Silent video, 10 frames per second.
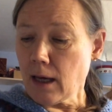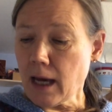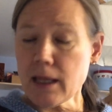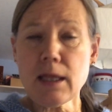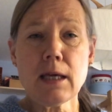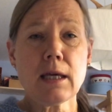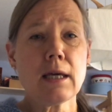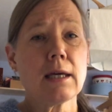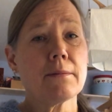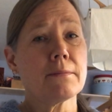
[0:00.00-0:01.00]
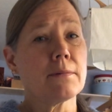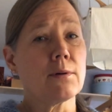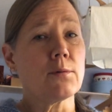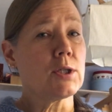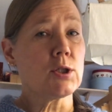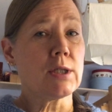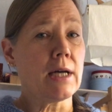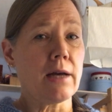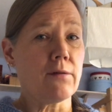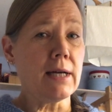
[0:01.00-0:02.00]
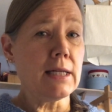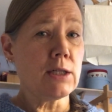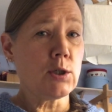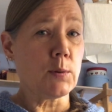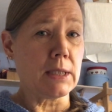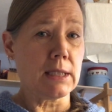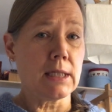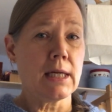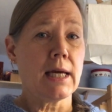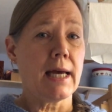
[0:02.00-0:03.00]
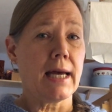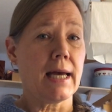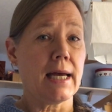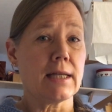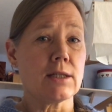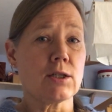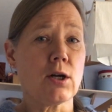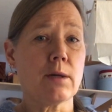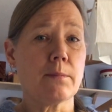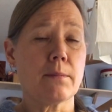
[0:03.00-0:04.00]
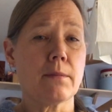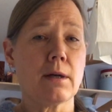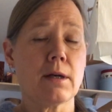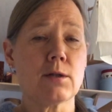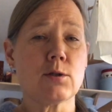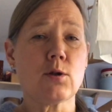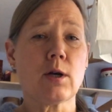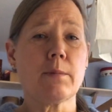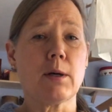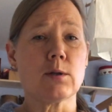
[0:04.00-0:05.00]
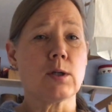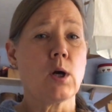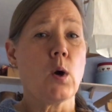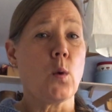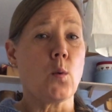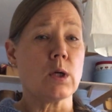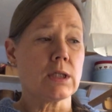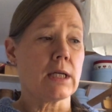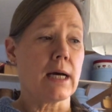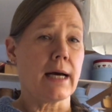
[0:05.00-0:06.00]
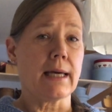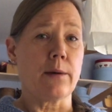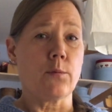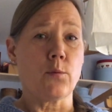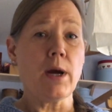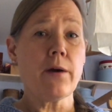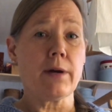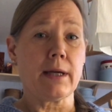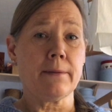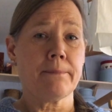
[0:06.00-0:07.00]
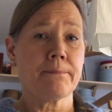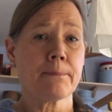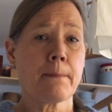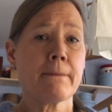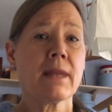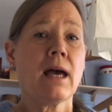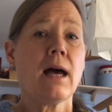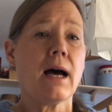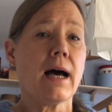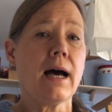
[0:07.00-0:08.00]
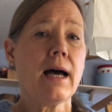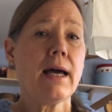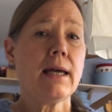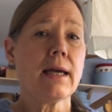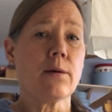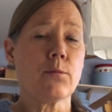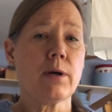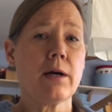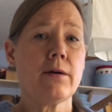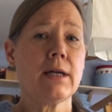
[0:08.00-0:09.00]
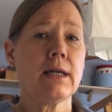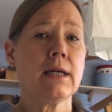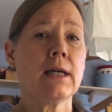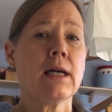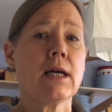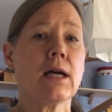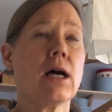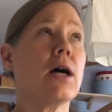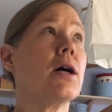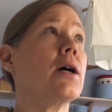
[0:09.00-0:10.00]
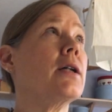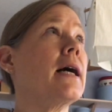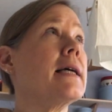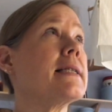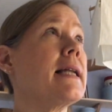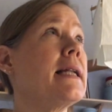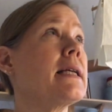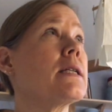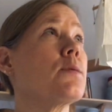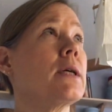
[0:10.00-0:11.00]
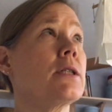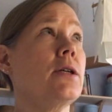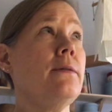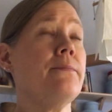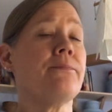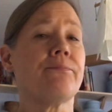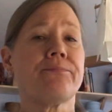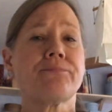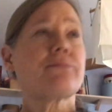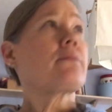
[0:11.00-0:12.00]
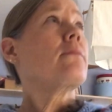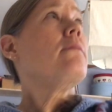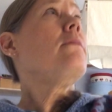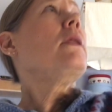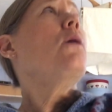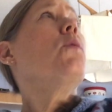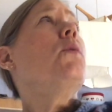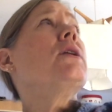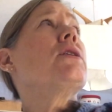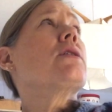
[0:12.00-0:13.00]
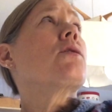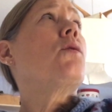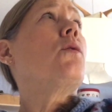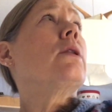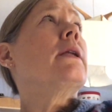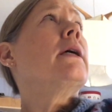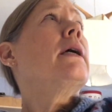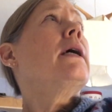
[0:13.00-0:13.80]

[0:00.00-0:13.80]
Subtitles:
I think we should dive right into it and start to talk about what I am wearing. I am wearing an Icelandic sweater, which is called